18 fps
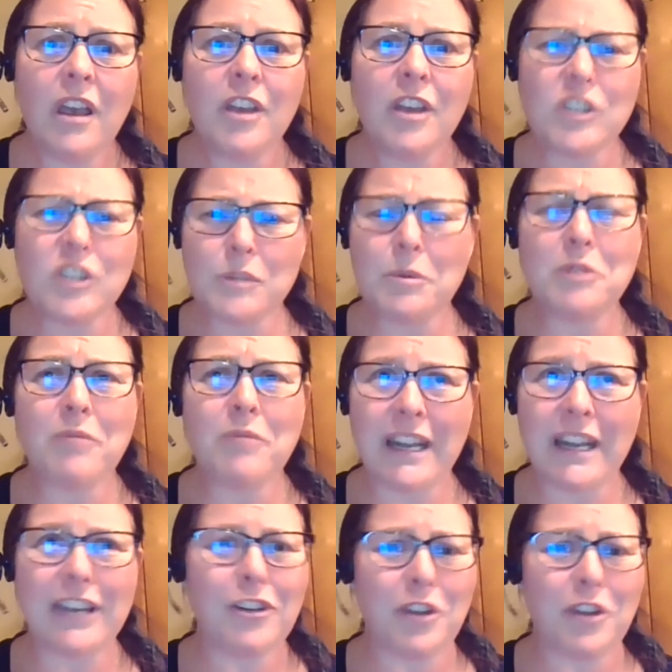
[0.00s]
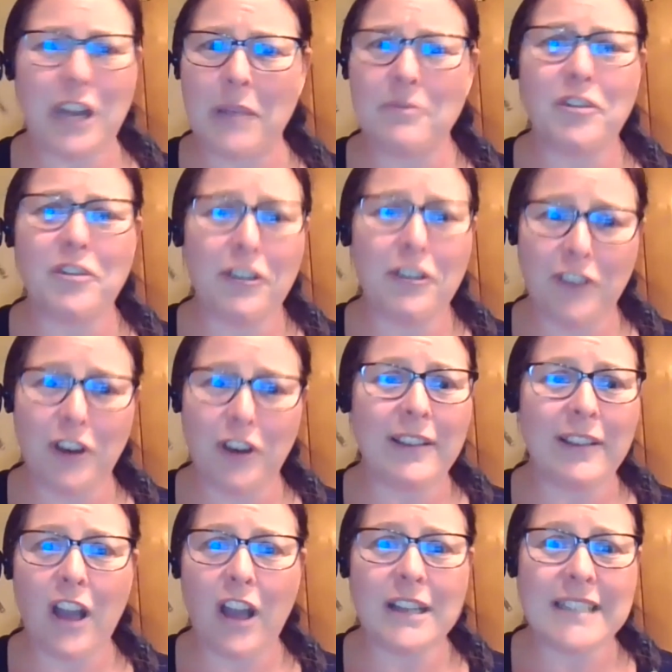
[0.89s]
She's been writing her name for a
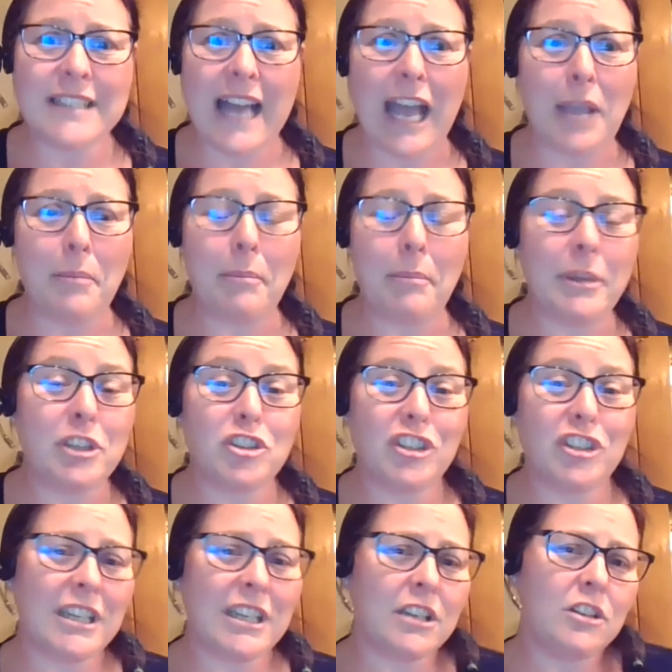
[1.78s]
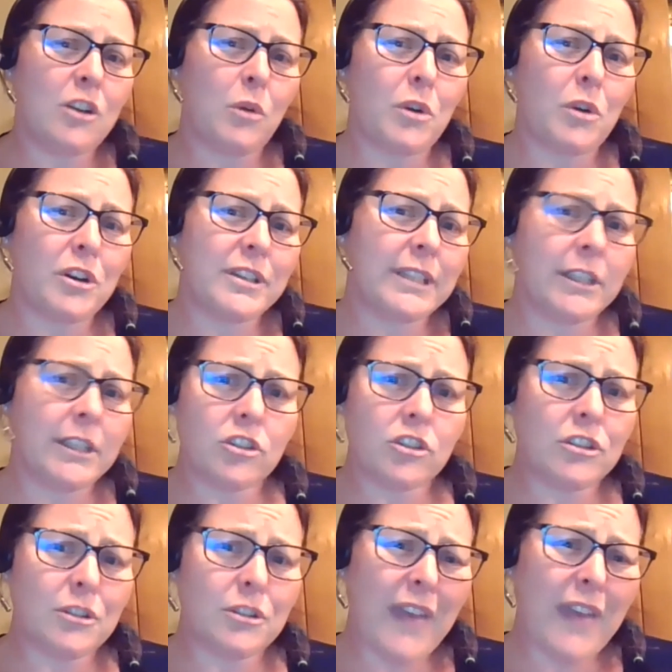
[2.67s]
very long time, but she didn't know her
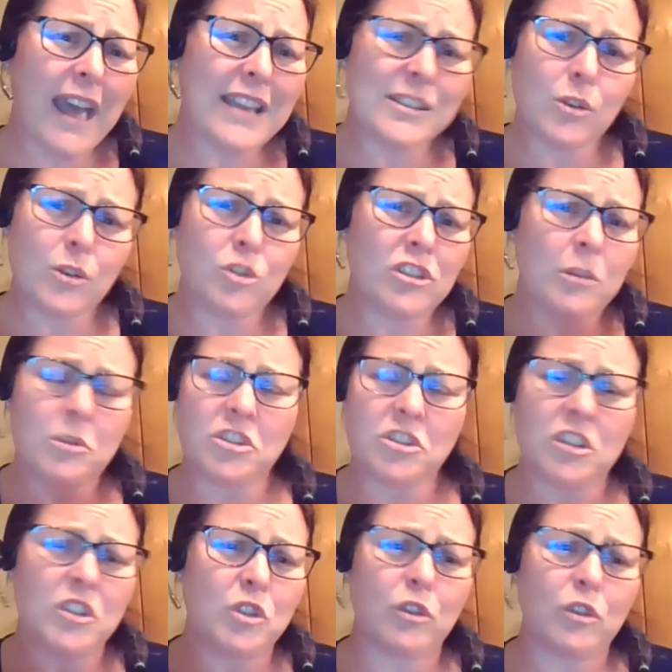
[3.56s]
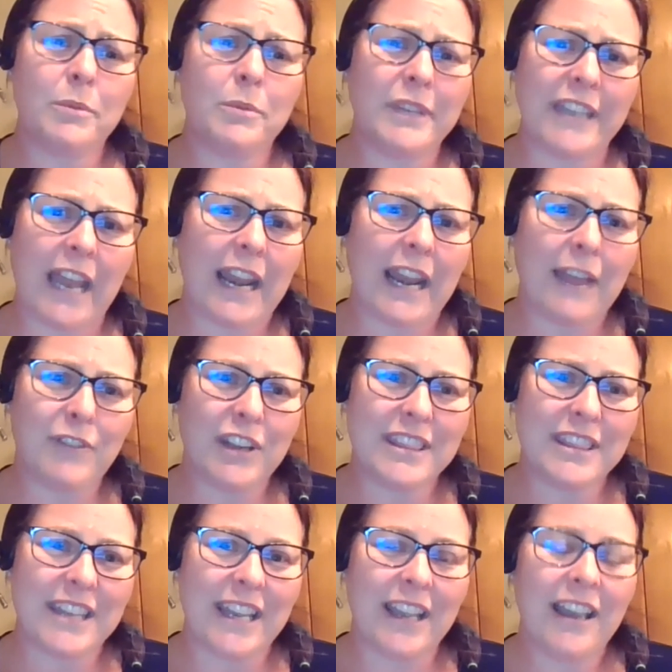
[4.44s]
teacher knew that. So she was just scribbling on
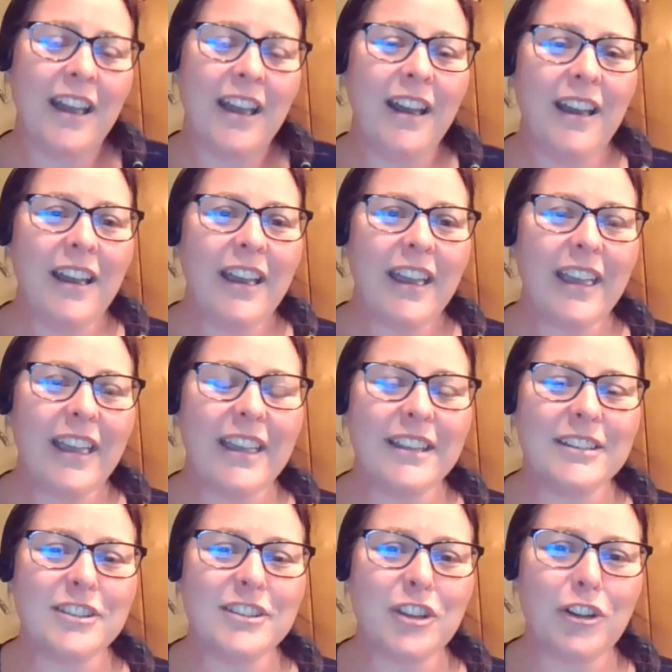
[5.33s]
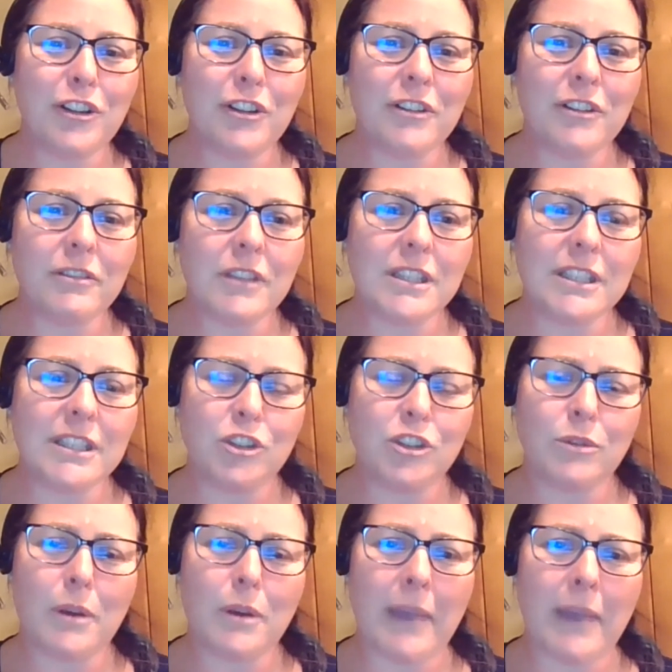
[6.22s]
everything until the
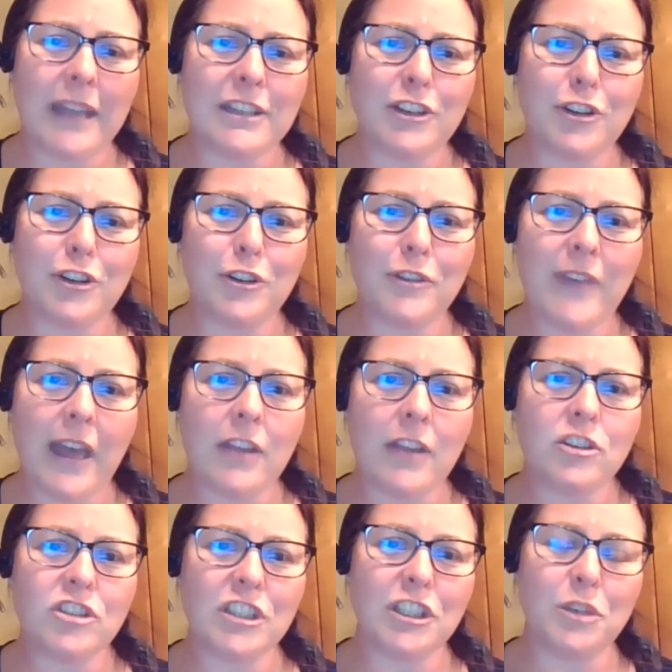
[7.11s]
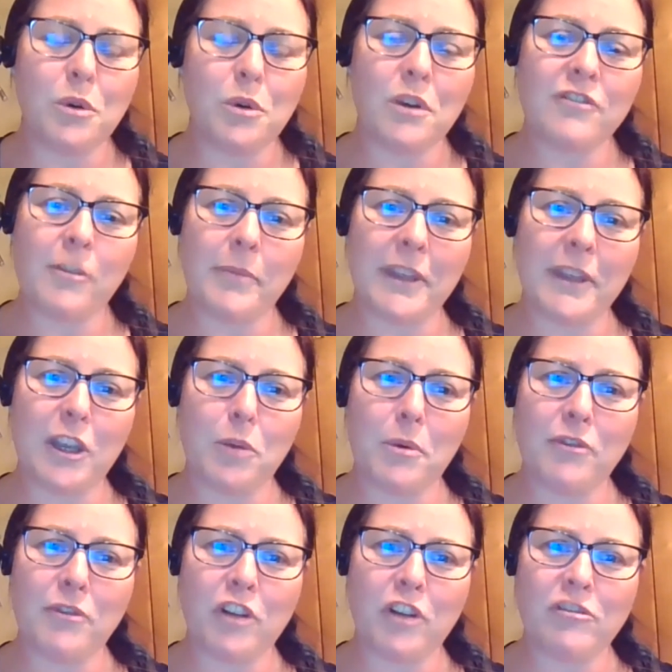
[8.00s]
teacher reminded her that she knew her from the year
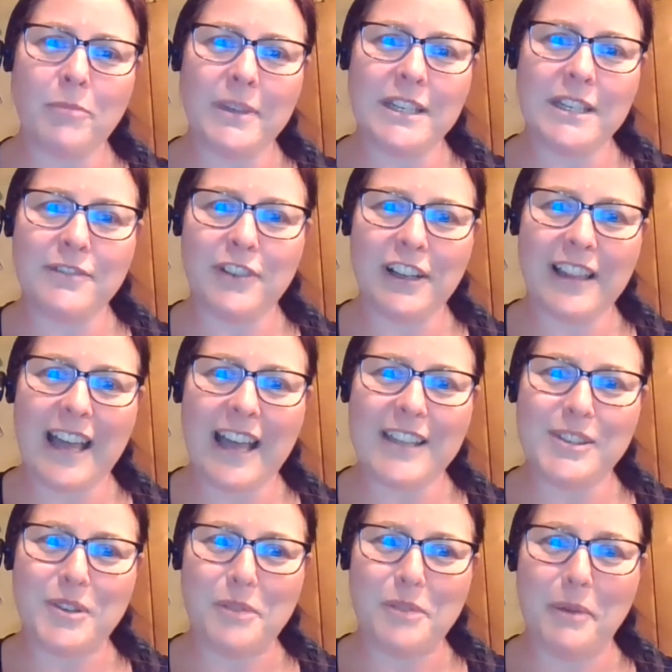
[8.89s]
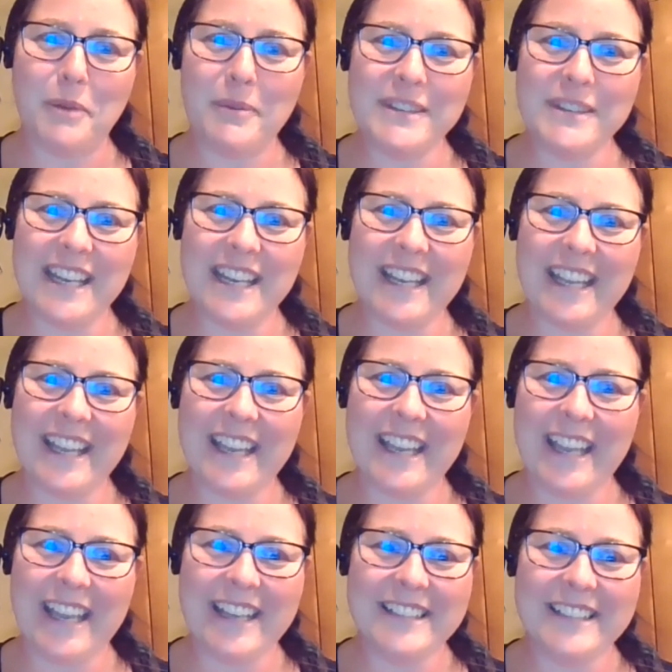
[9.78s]
before from a different classroom and was like,
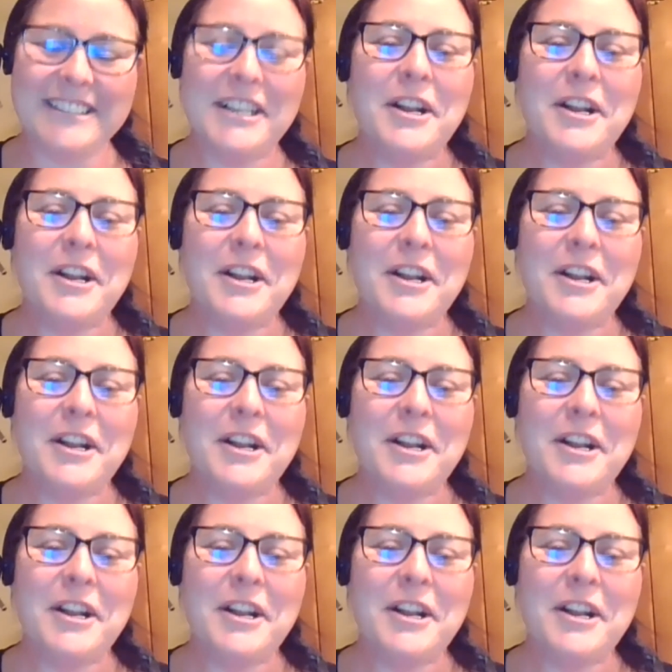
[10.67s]
hey.